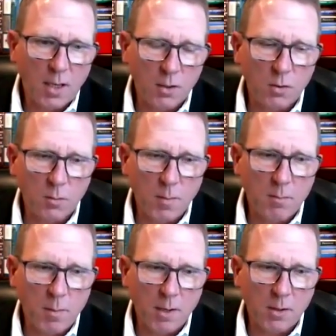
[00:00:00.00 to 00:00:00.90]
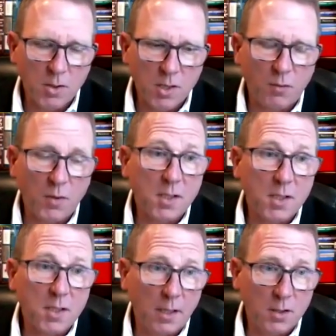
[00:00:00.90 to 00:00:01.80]
You'd make yourself the
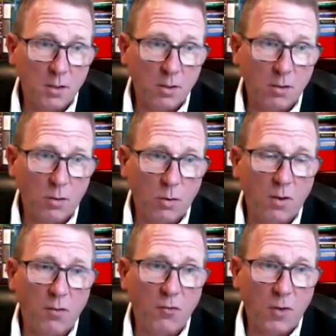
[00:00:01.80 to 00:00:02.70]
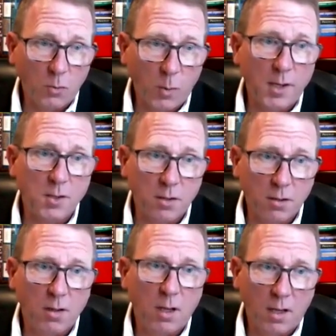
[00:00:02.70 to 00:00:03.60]
solicitor or the fundraiser